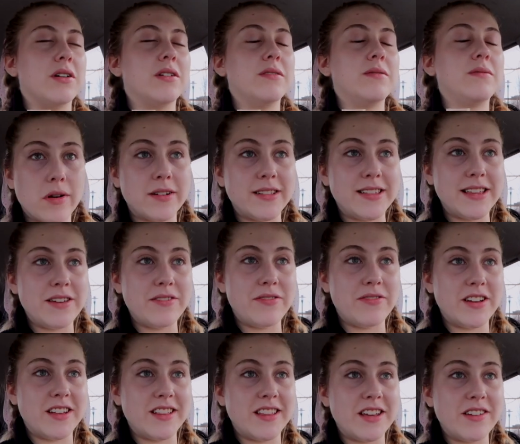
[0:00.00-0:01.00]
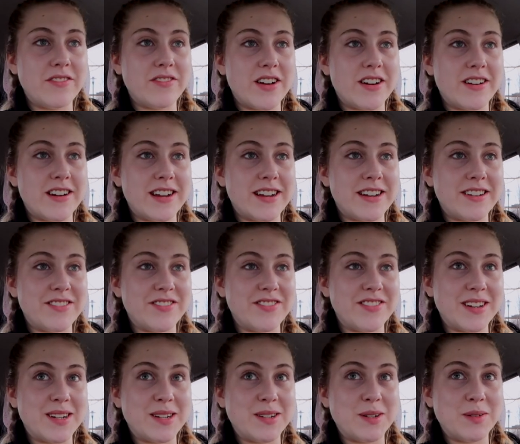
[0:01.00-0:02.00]
Morally feeling very
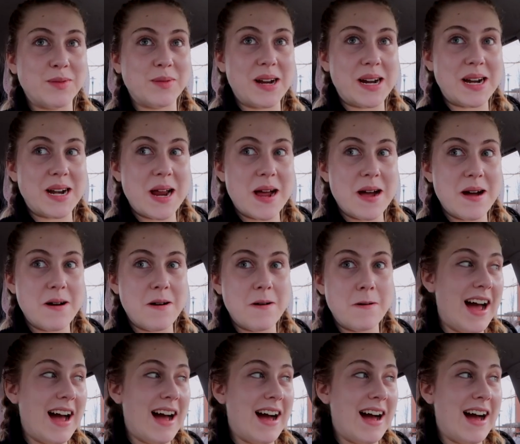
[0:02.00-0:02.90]
conflicted right now.